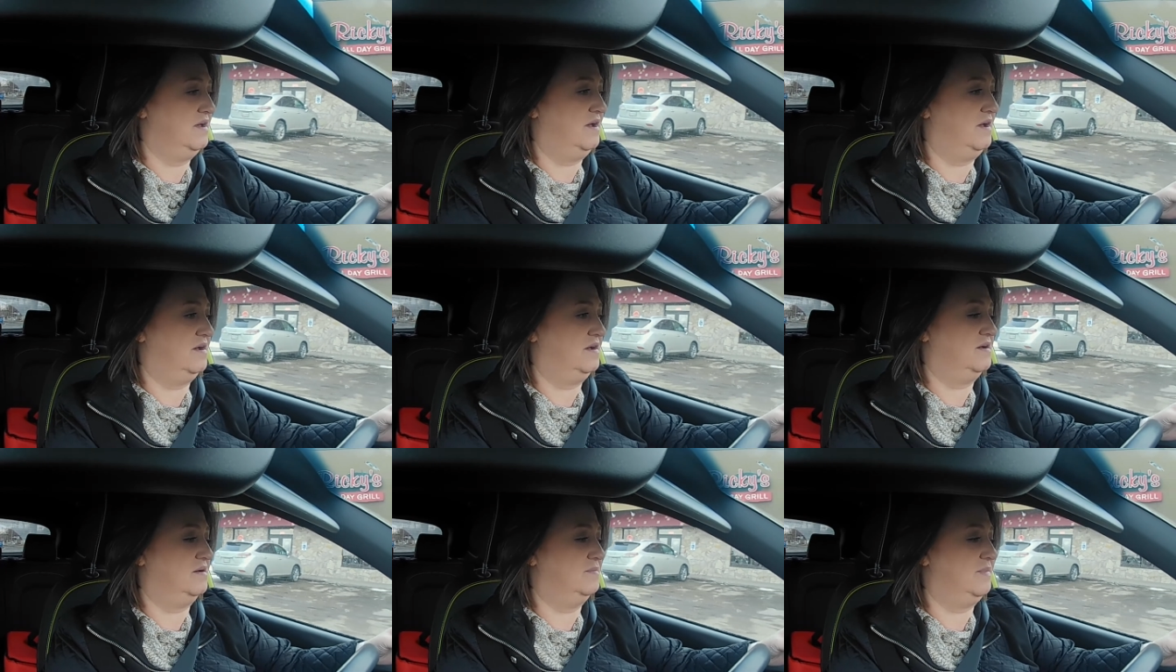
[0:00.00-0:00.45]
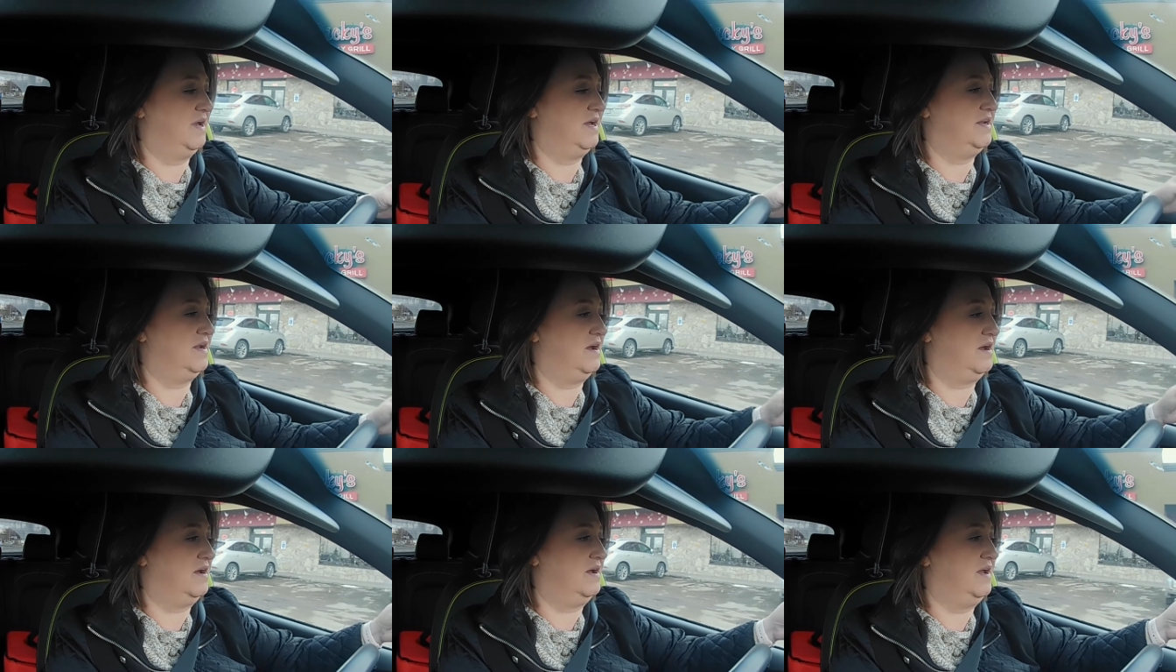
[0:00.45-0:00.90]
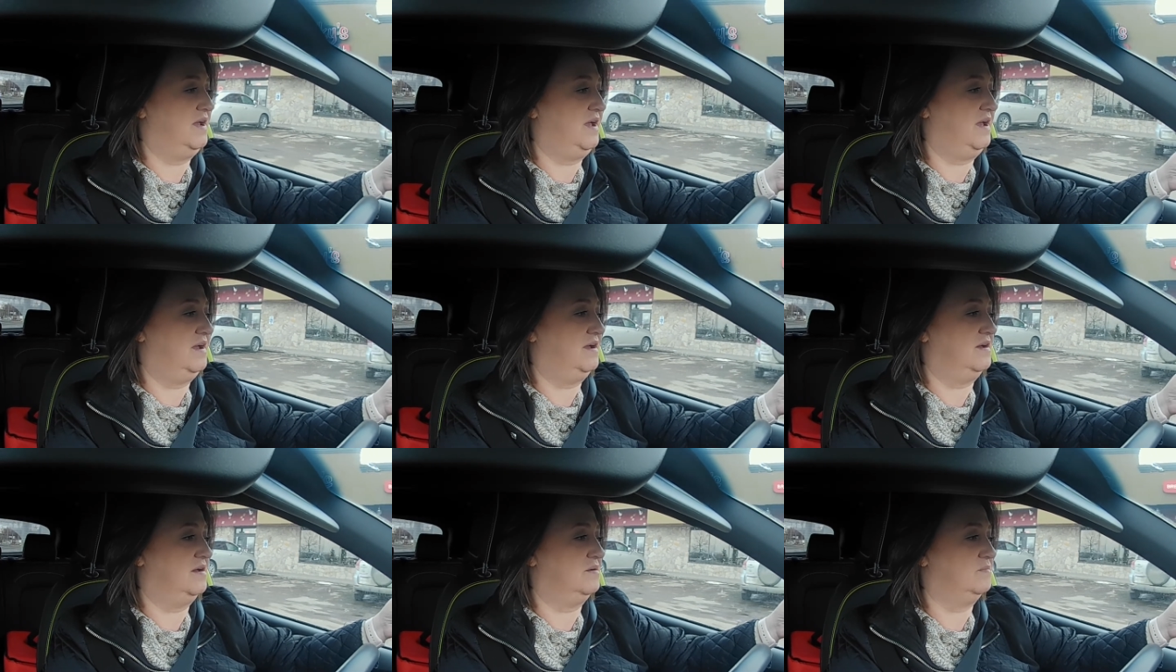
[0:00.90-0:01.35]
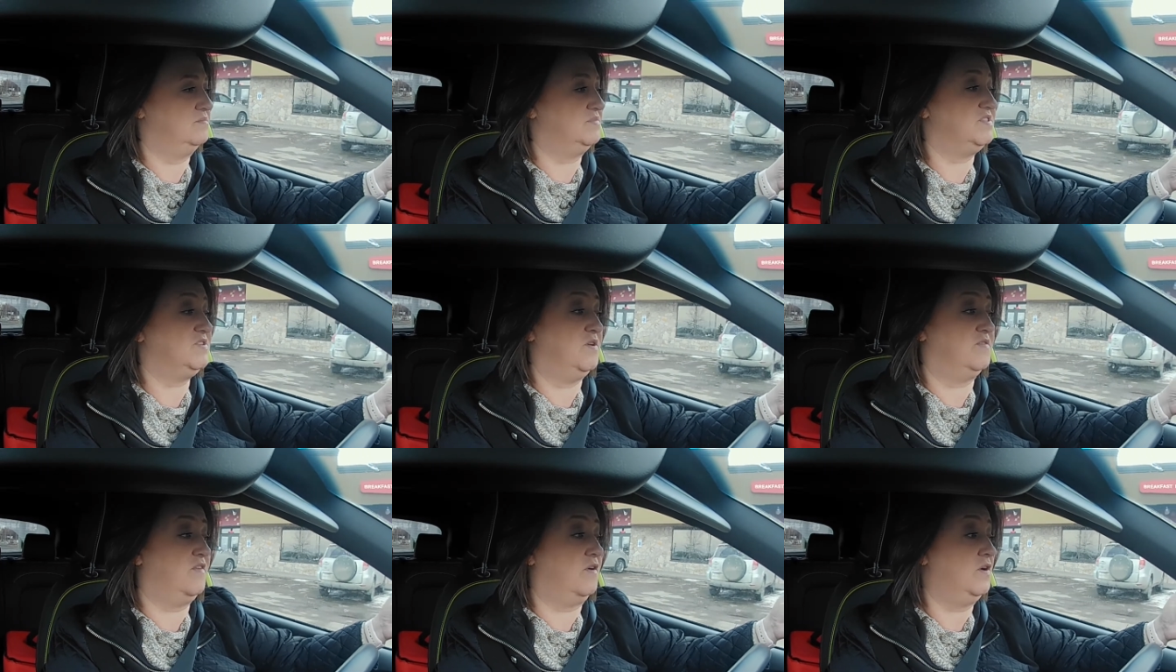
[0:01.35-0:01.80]
Um, and I am,
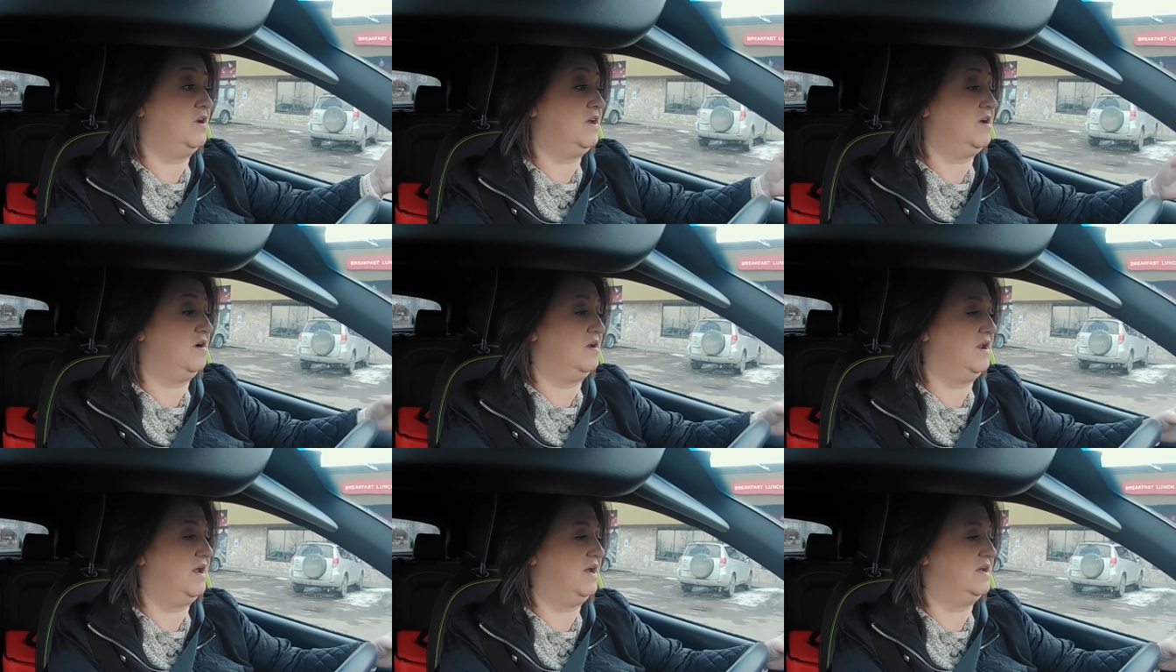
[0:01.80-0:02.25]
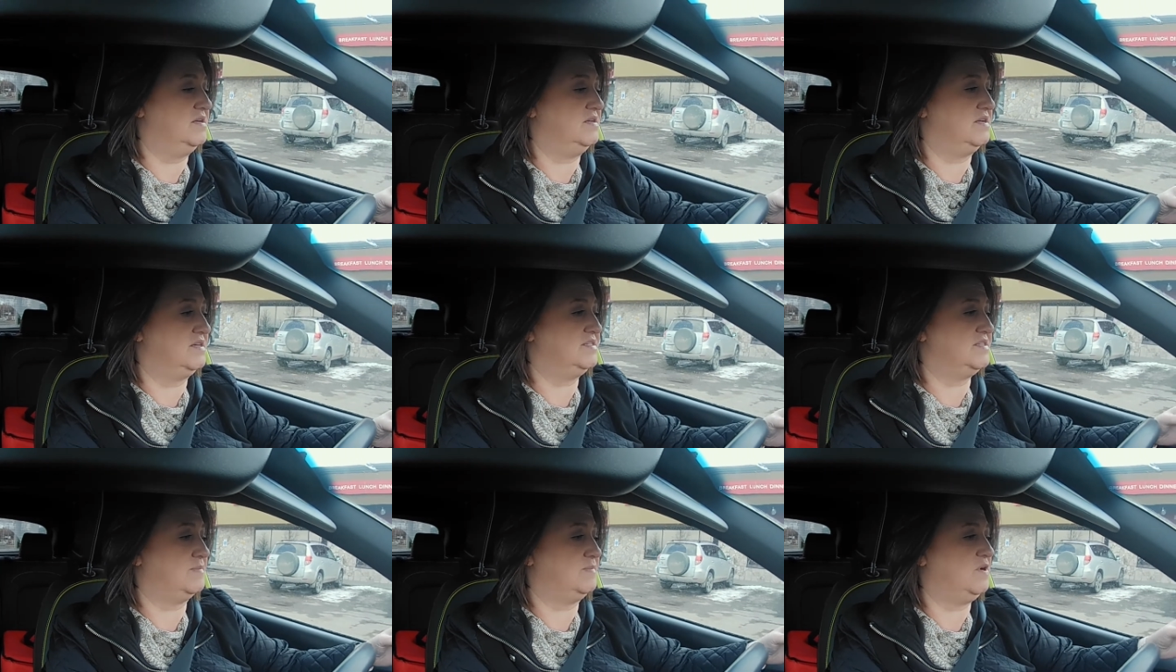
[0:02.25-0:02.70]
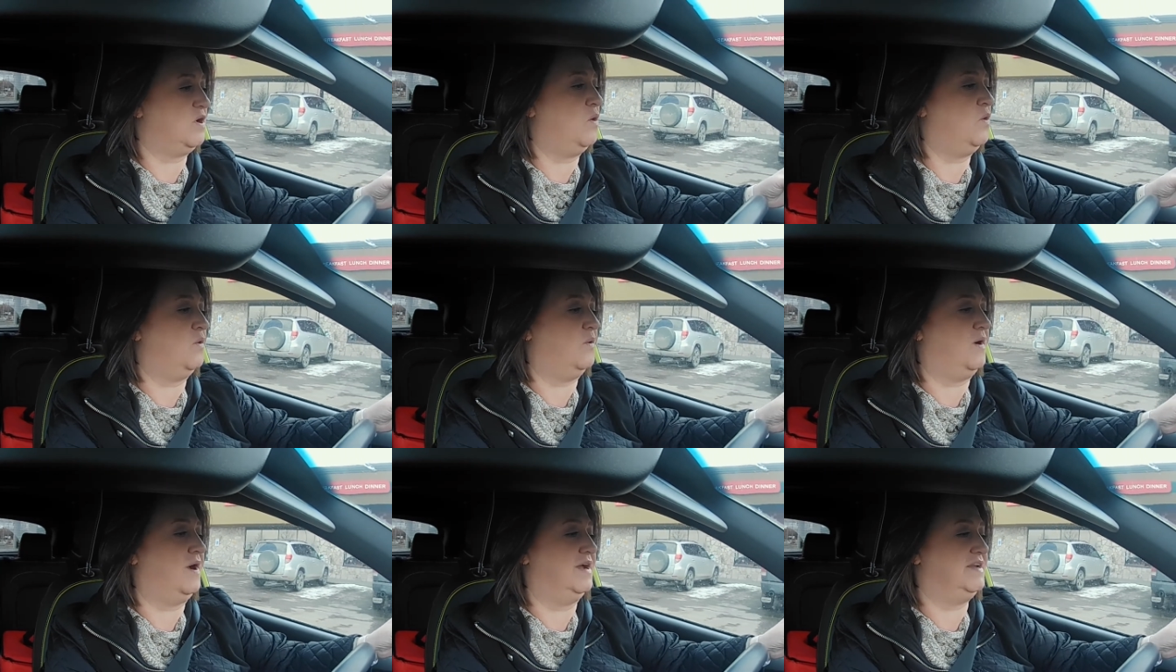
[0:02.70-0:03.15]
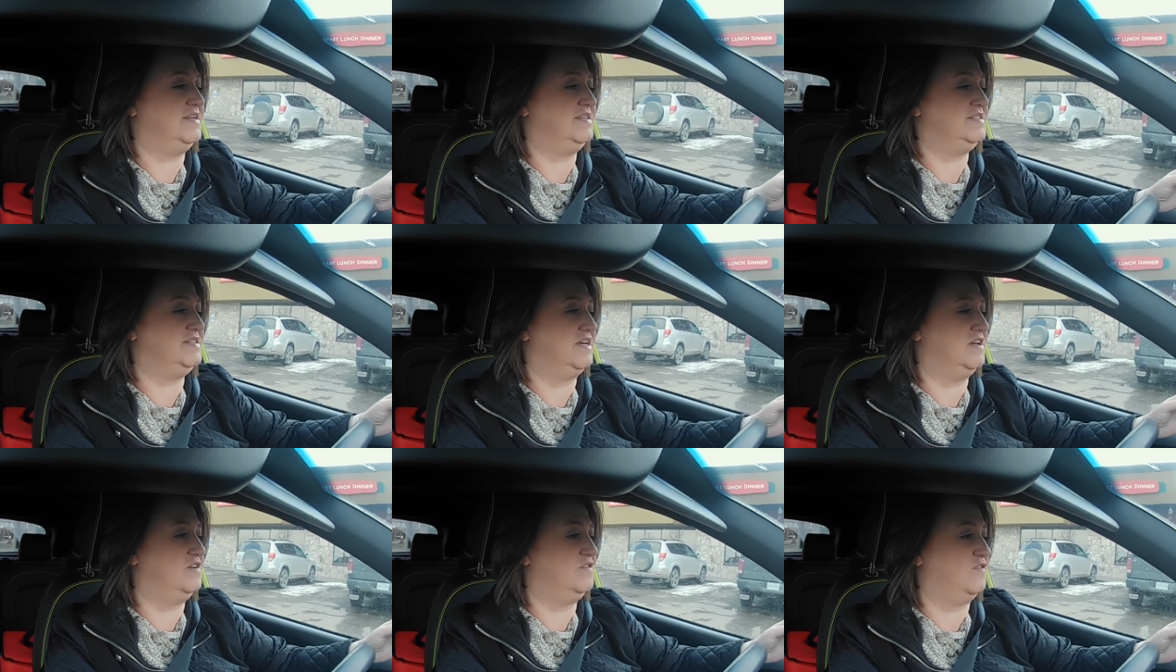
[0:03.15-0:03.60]
so I've already gone ahead and accepted, oh, I
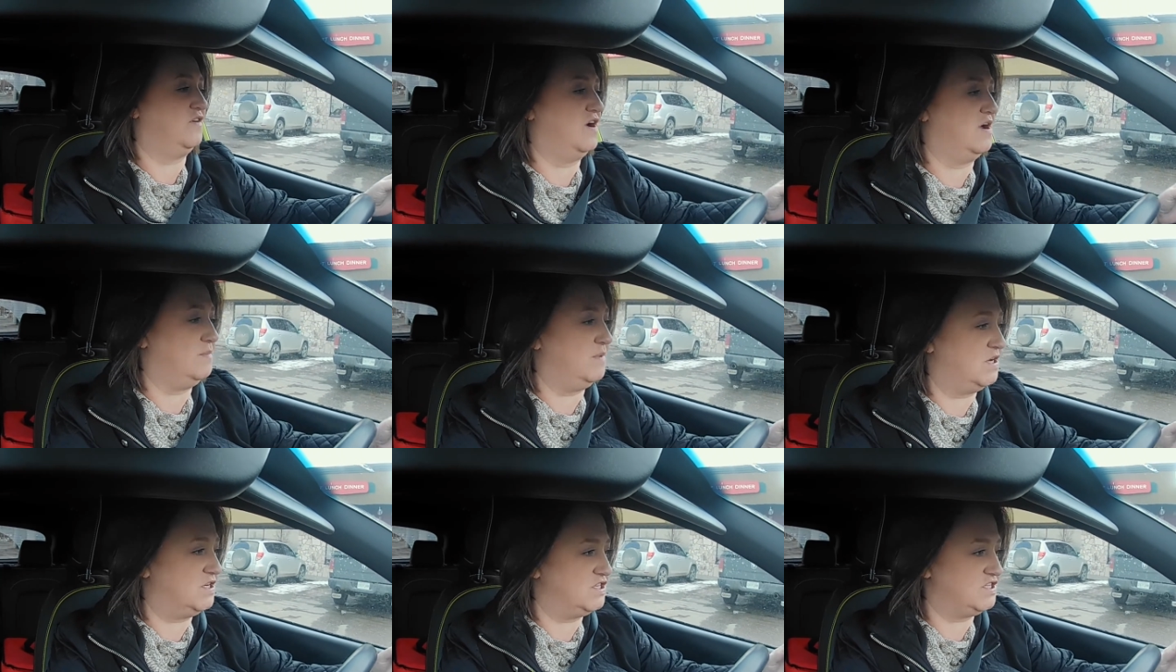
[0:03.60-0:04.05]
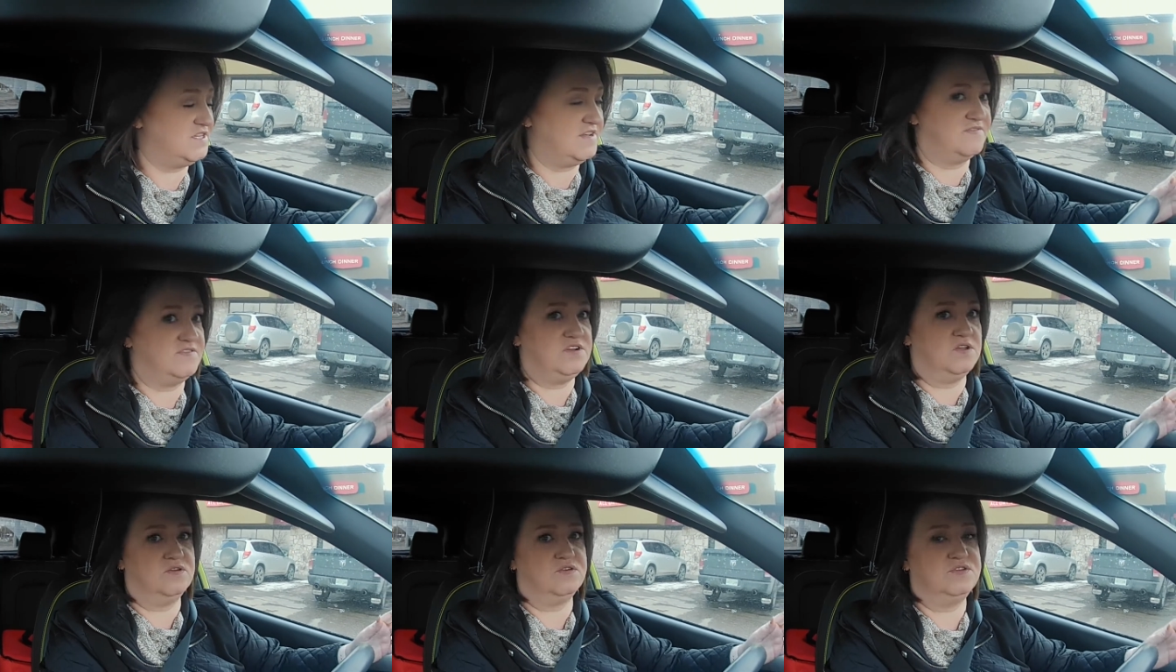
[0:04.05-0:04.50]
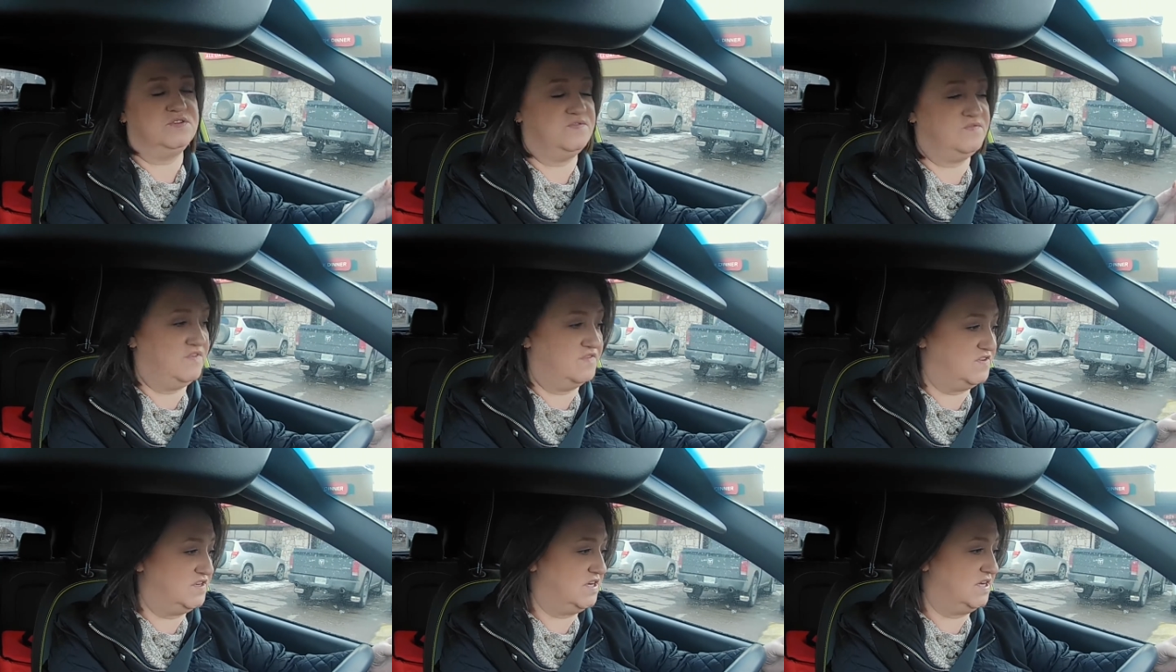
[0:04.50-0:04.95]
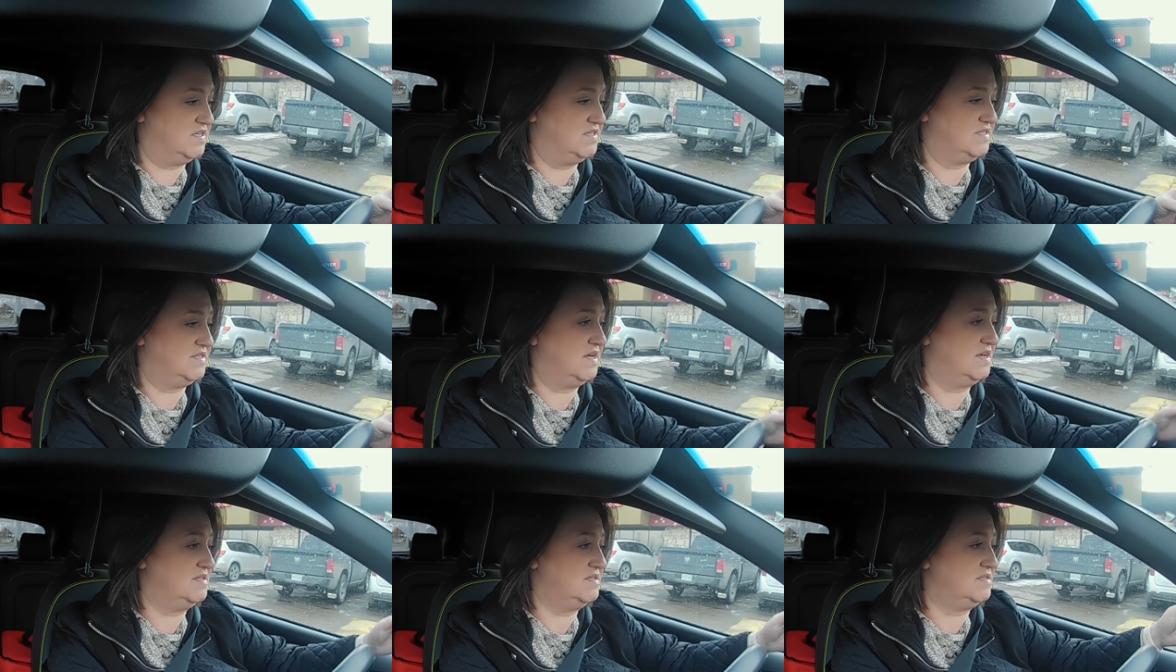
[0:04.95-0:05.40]
didn't tell you for how much,
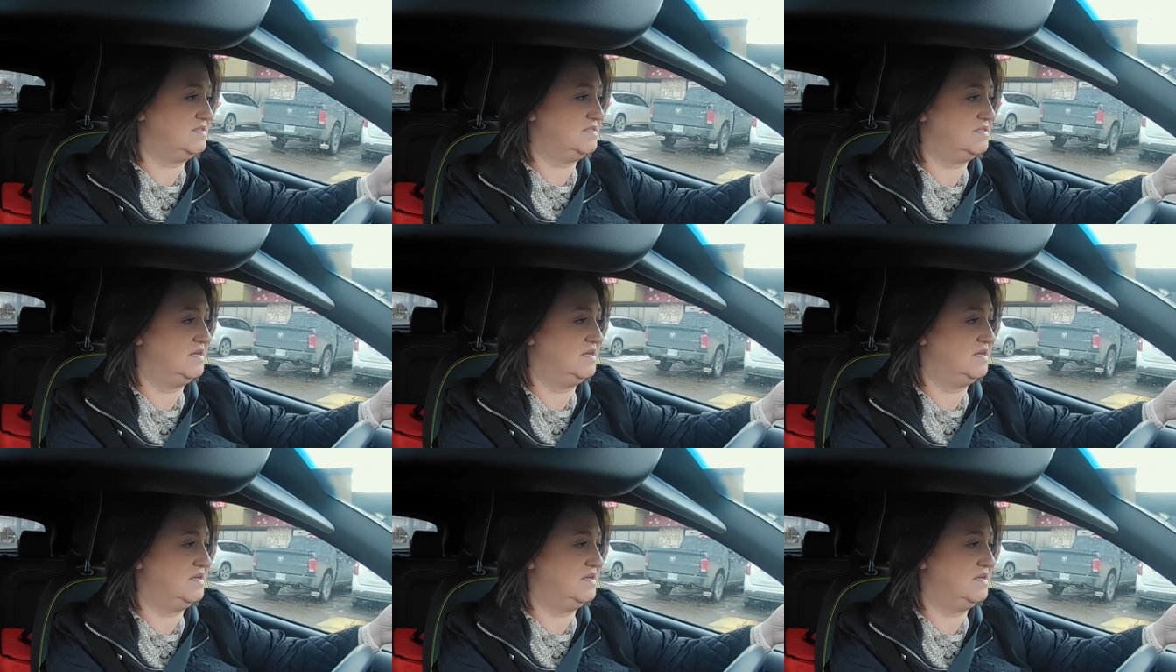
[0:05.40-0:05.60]
$7.59.